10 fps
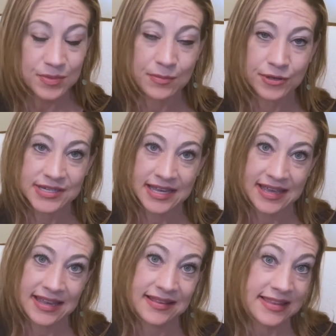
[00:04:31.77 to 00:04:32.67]
people
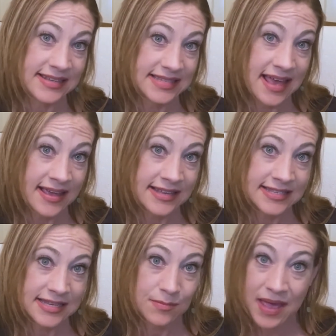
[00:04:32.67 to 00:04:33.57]
taking the
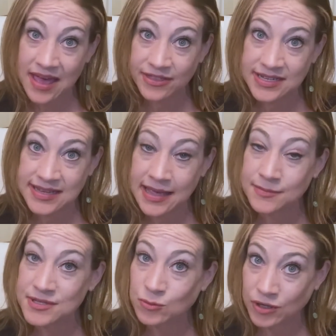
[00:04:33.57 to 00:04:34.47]
science and math
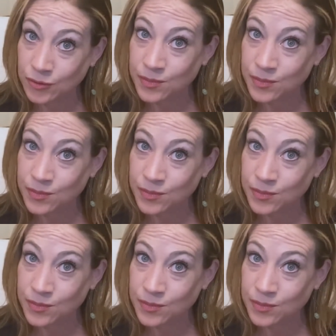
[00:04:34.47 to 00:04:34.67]
exams will